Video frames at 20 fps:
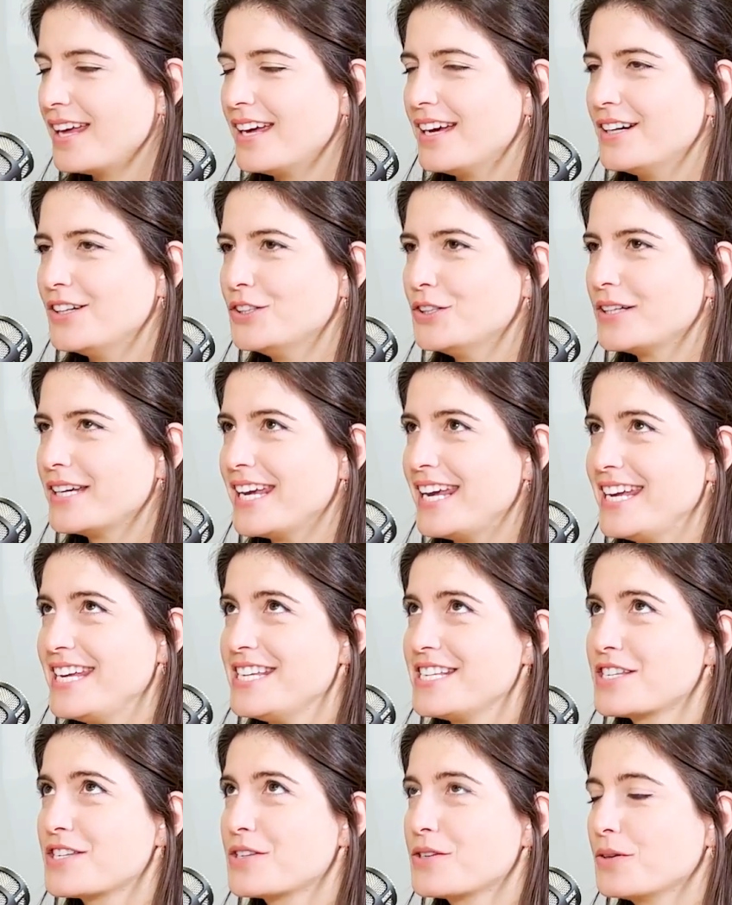
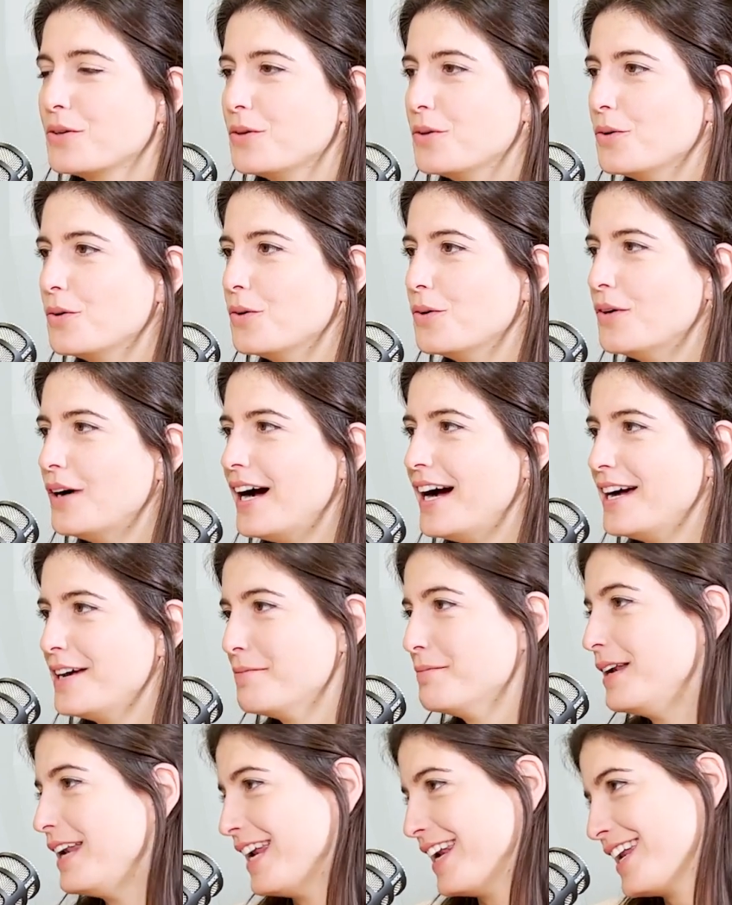Okay, so
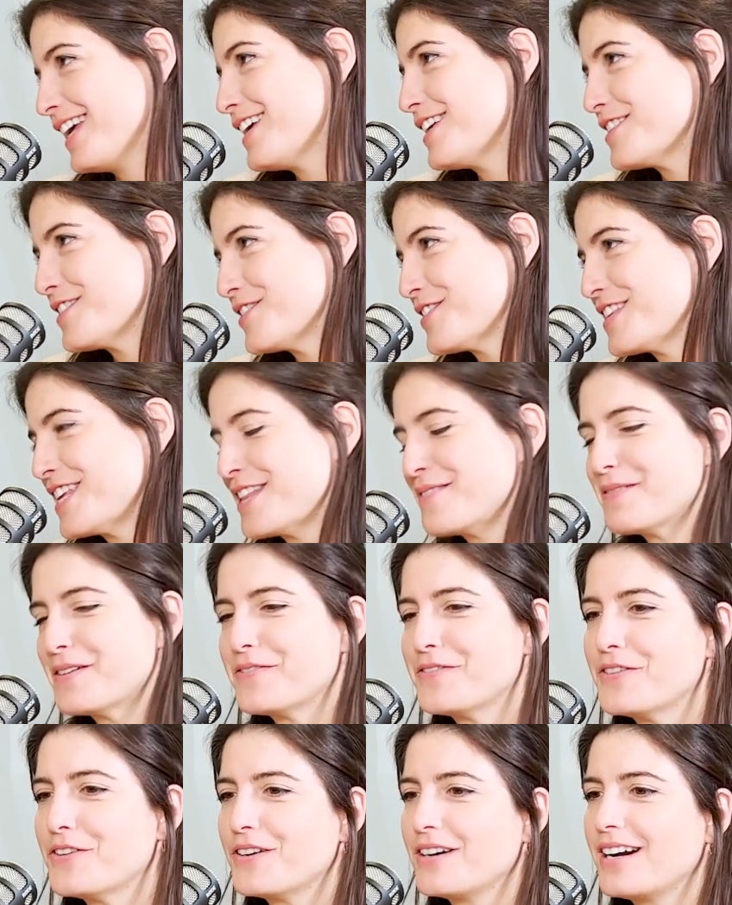I'm Helena, as you said
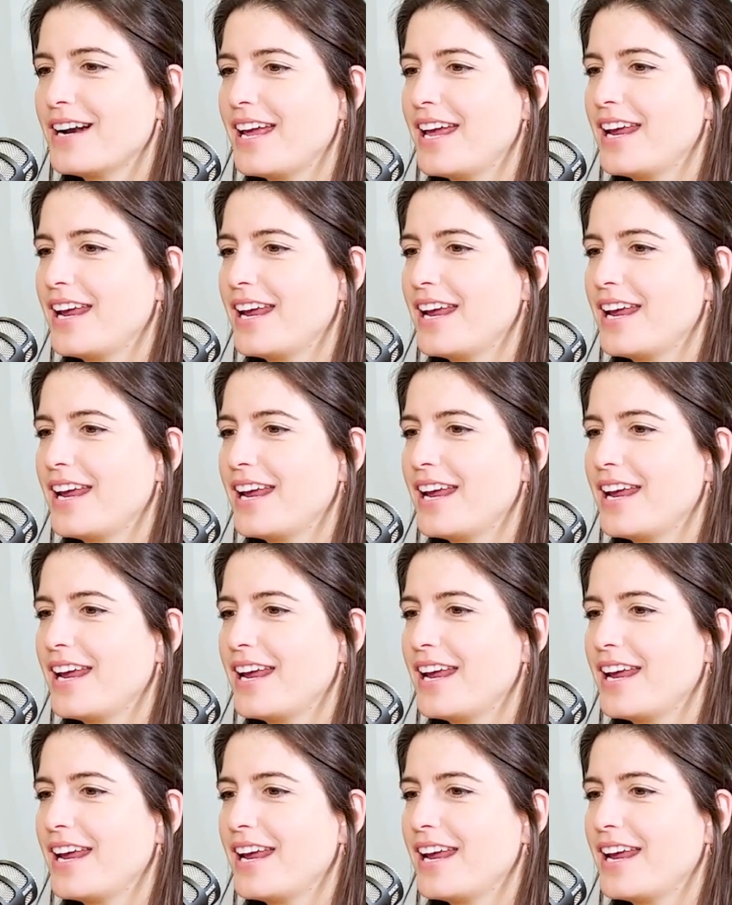before,